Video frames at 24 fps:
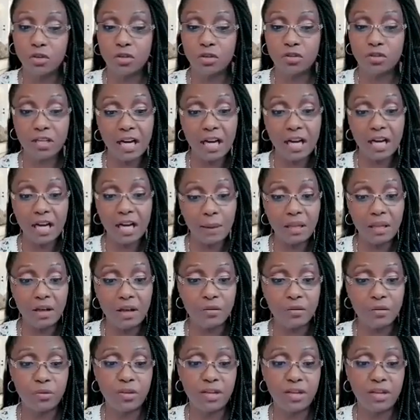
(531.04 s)
So there's a couple of
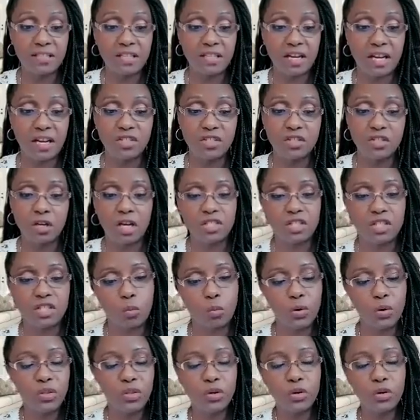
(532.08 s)
other things that I saw.
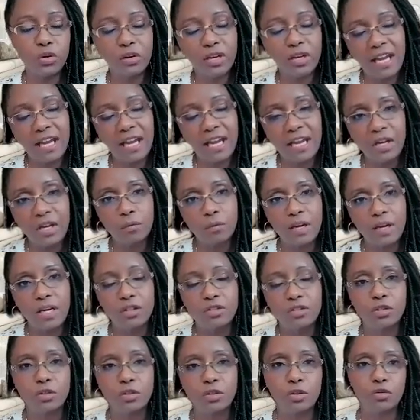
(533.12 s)
So with your
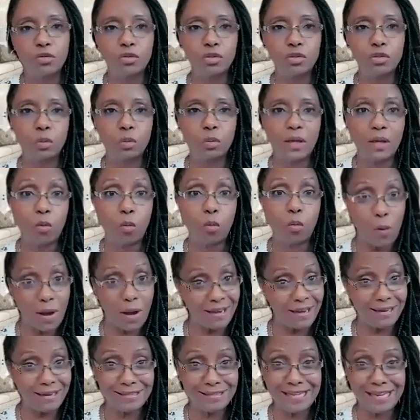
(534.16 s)
catering, so you're doing
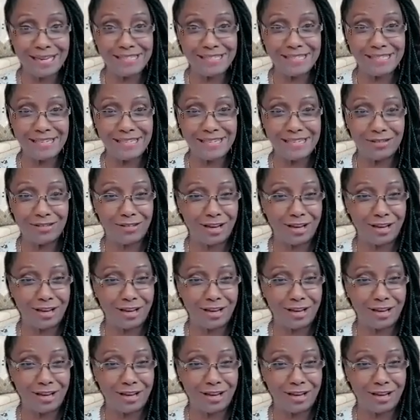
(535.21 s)
weddings, I see.